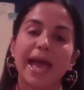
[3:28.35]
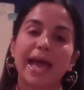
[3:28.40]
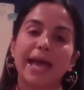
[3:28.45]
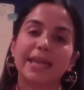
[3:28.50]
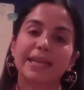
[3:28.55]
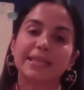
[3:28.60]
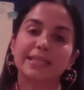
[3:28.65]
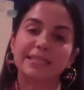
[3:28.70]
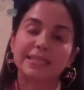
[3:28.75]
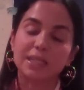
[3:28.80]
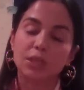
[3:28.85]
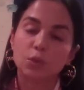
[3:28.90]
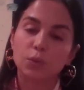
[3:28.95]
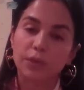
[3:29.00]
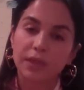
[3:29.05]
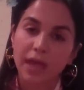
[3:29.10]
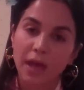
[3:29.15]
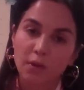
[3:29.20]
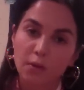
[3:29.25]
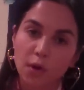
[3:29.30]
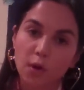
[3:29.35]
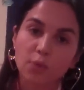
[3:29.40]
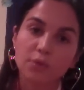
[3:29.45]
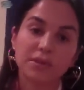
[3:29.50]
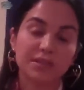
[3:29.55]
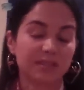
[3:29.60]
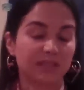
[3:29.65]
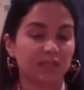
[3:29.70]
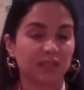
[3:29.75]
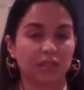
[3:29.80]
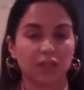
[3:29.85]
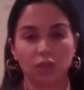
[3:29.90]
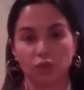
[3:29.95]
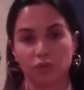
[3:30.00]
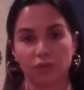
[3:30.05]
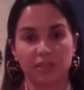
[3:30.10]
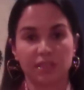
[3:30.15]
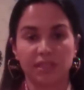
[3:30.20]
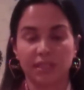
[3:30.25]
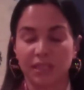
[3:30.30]
and deal with our own
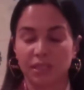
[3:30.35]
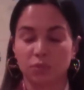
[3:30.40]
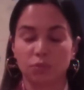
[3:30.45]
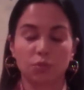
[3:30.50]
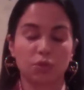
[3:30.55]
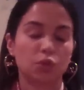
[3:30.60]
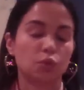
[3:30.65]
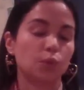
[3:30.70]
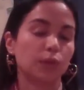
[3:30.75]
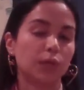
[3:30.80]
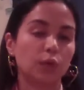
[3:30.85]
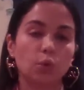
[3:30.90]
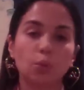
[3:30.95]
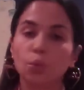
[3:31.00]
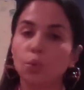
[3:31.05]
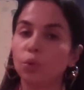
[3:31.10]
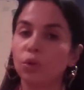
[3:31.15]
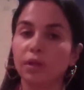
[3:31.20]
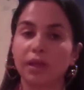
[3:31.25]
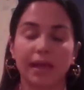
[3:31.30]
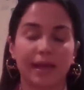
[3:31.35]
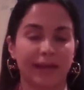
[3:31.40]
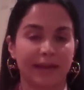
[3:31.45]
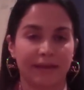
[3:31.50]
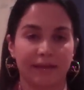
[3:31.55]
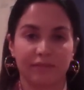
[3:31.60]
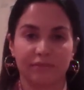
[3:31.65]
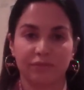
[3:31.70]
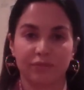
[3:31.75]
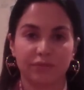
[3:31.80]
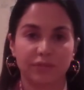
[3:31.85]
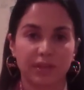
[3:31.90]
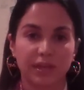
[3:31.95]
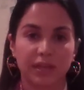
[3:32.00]
insecurities, which we all have.